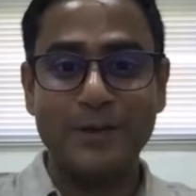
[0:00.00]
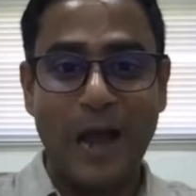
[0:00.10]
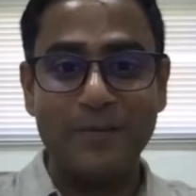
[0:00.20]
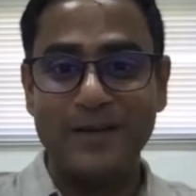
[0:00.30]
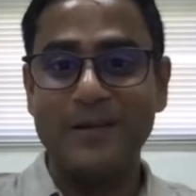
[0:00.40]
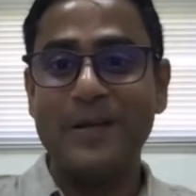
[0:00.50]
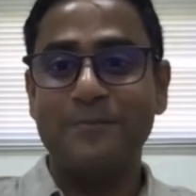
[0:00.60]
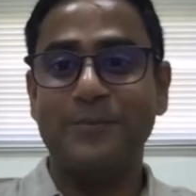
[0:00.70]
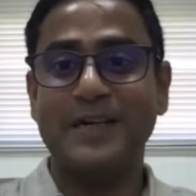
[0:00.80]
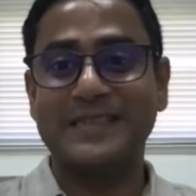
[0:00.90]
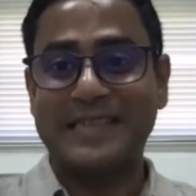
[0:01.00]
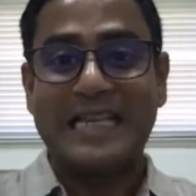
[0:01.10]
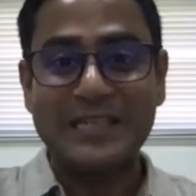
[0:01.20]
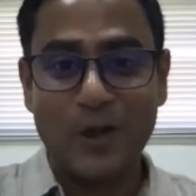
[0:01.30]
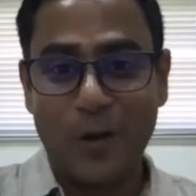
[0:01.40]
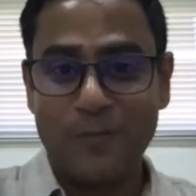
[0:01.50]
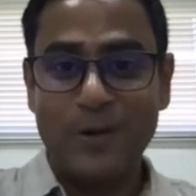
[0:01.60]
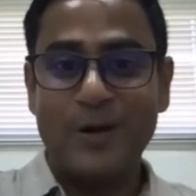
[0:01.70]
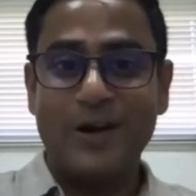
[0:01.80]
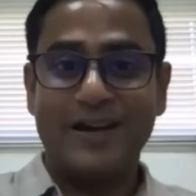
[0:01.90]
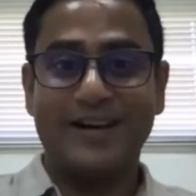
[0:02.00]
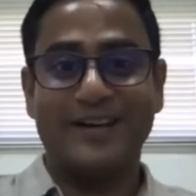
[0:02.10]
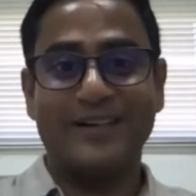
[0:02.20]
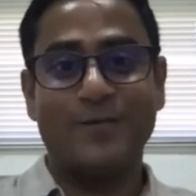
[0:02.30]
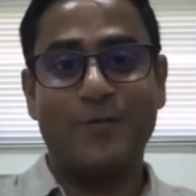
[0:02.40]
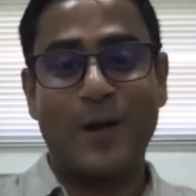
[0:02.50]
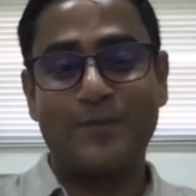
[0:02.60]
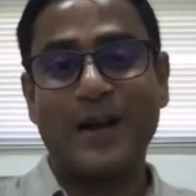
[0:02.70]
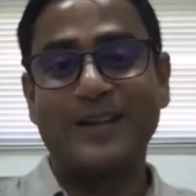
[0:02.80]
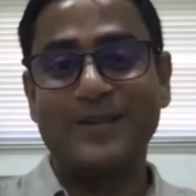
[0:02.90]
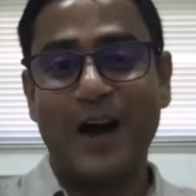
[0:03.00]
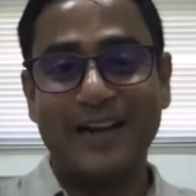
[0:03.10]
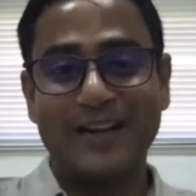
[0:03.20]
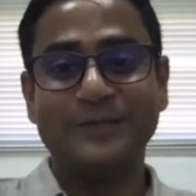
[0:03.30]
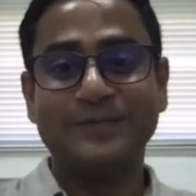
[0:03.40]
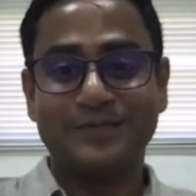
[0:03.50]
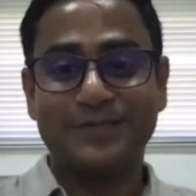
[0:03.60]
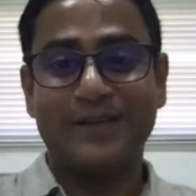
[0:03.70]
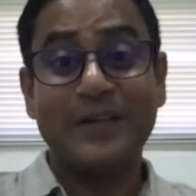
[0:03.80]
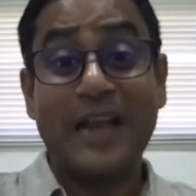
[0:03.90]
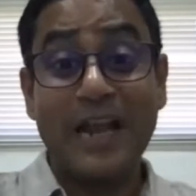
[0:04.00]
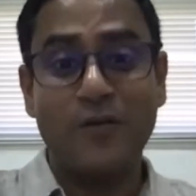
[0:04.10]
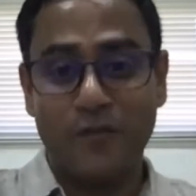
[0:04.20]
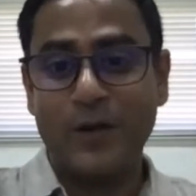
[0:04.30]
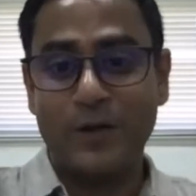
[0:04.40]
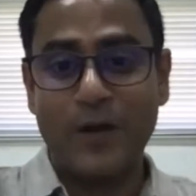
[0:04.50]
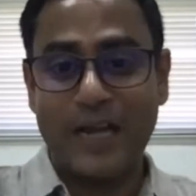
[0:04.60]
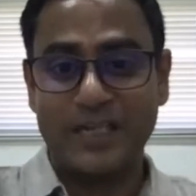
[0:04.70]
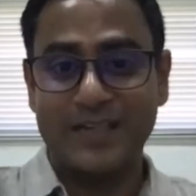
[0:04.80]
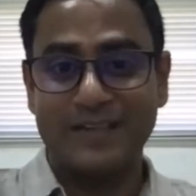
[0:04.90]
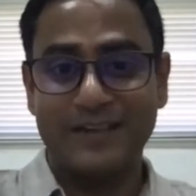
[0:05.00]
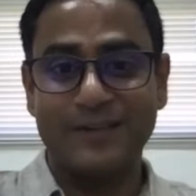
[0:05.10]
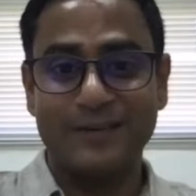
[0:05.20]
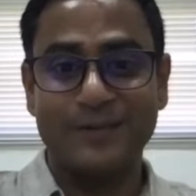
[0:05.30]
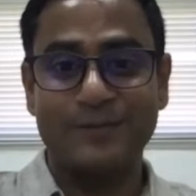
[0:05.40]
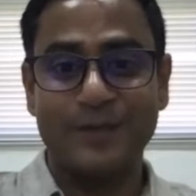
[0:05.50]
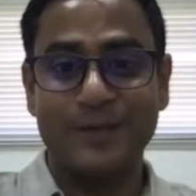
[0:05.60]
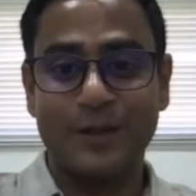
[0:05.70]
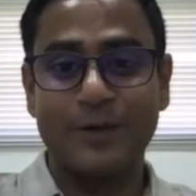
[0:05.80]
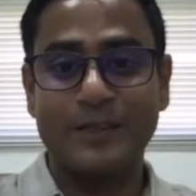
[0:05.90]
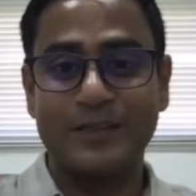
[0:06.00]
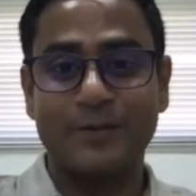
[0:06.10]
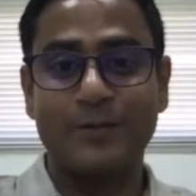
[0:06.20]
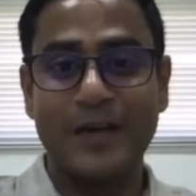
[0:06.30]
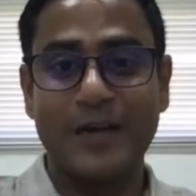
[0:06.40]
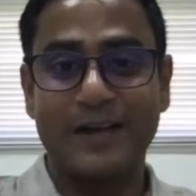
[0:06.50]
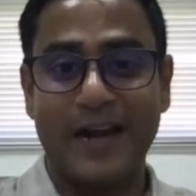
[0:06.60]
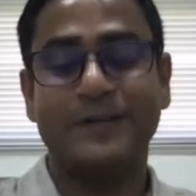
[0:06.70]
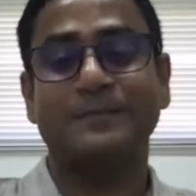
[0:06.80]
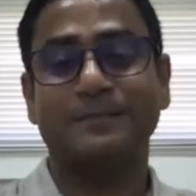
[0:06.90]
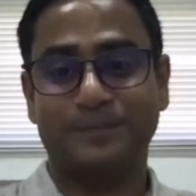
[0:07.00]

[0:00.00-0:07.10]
you'll have a better sense of what I'm trying to argue. But thank you for your question. That was really great.